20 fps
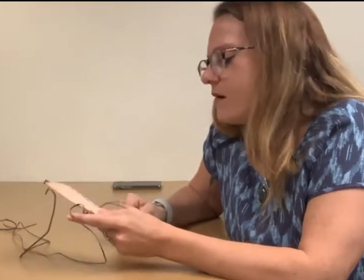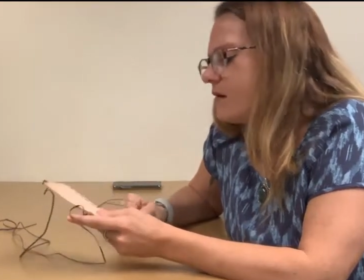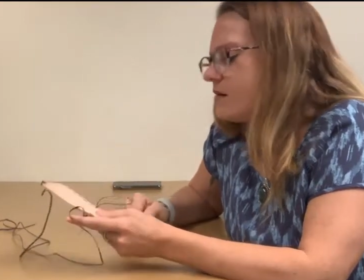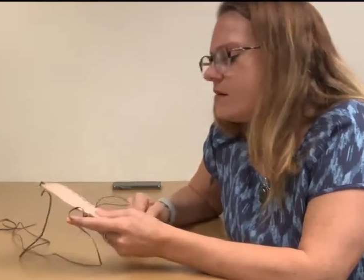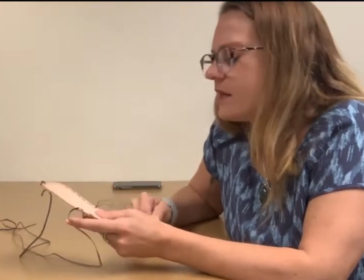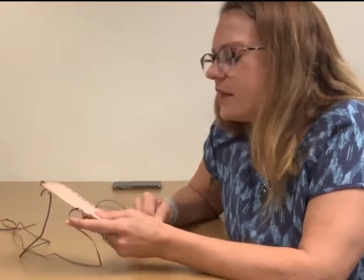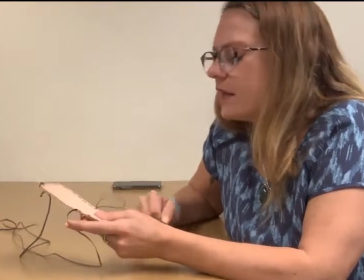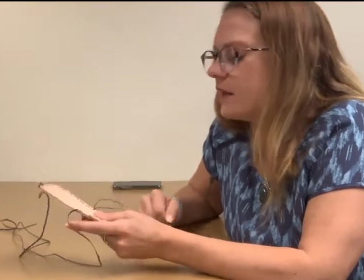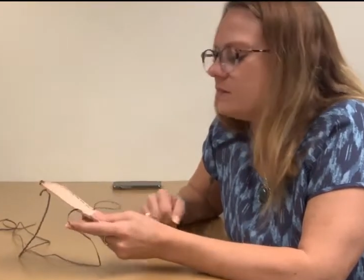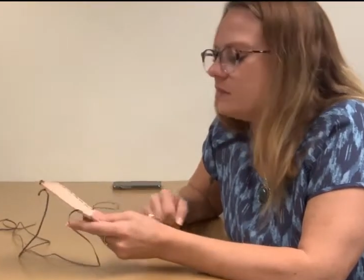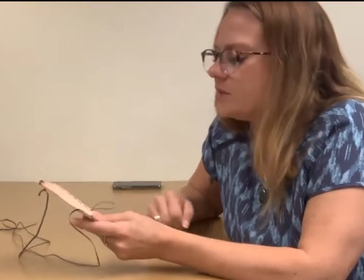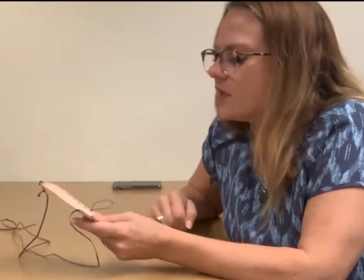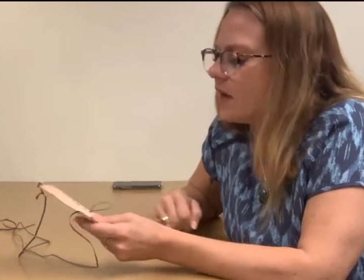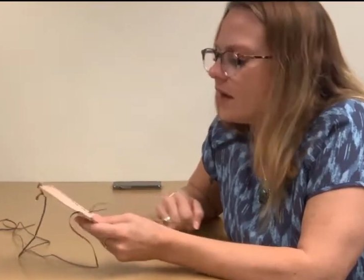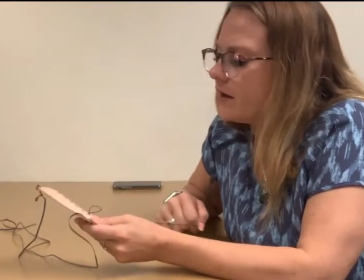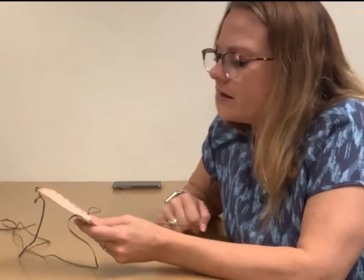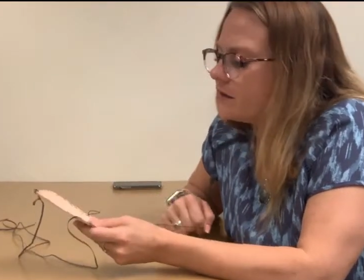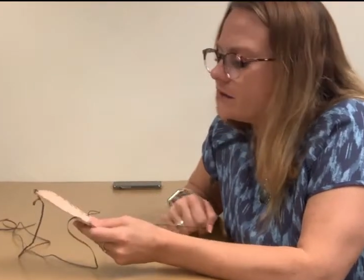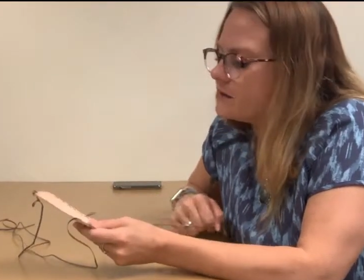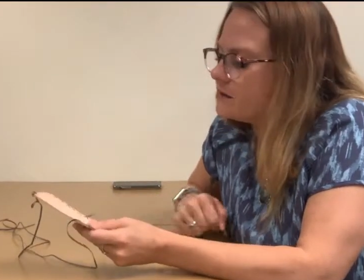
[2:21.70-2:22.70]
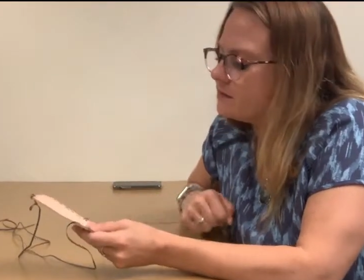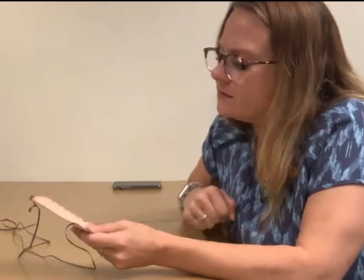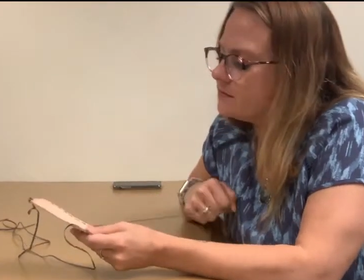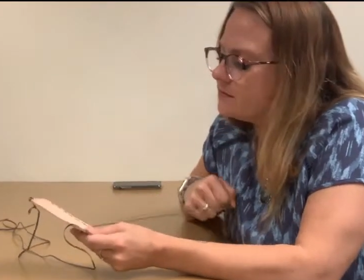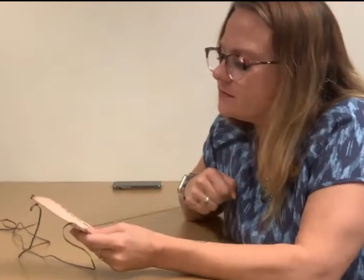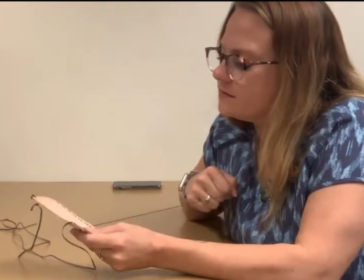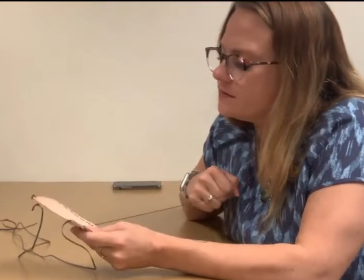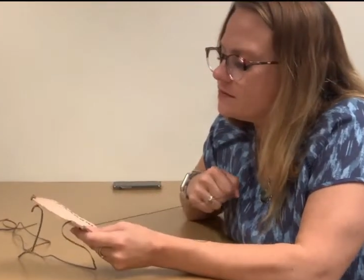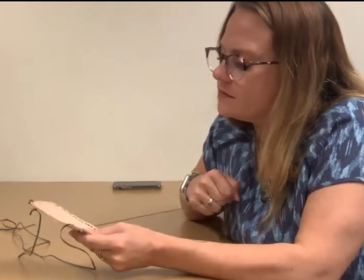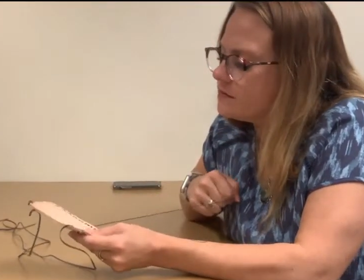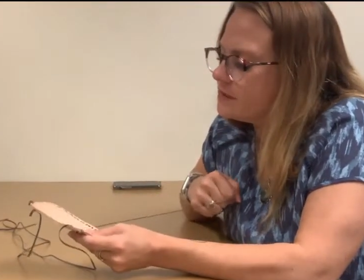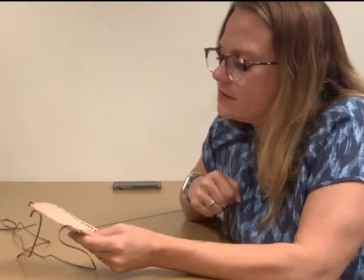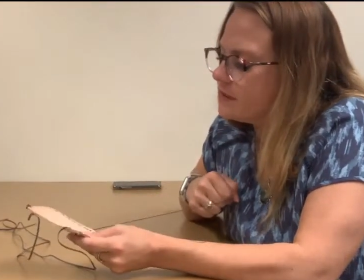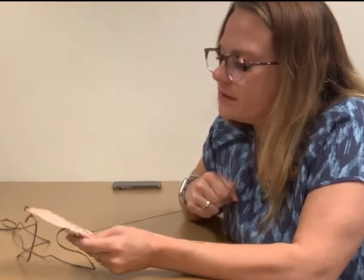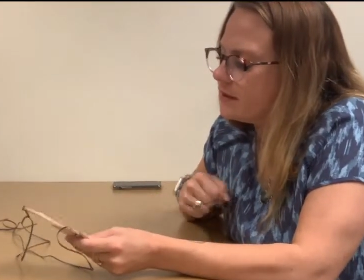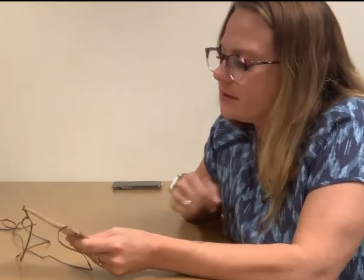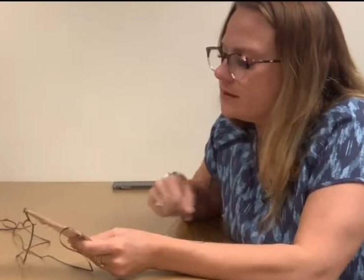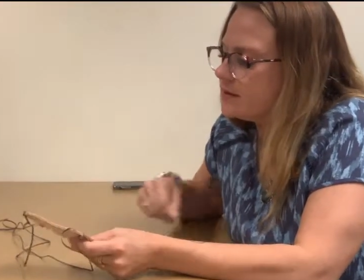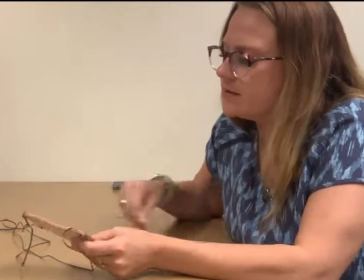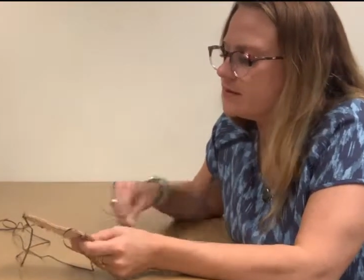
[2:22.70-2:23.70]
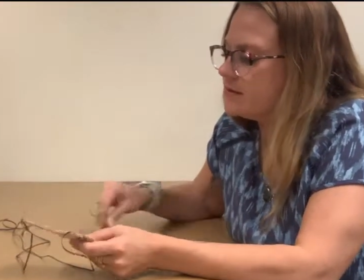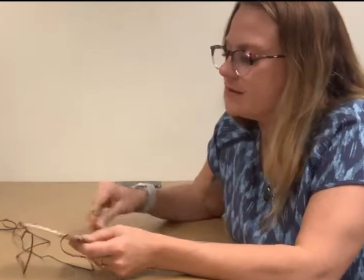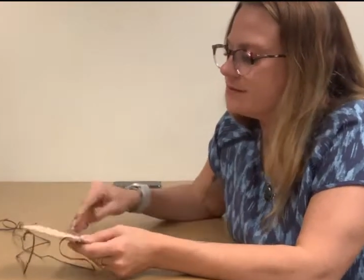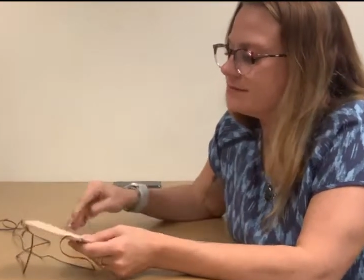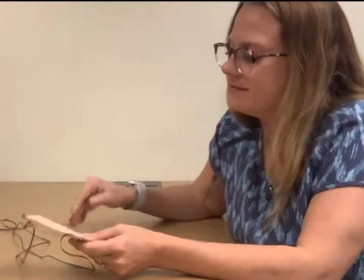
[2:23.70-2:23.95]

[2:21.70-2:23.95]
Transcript: Okay, I'm tired. I'm doing this.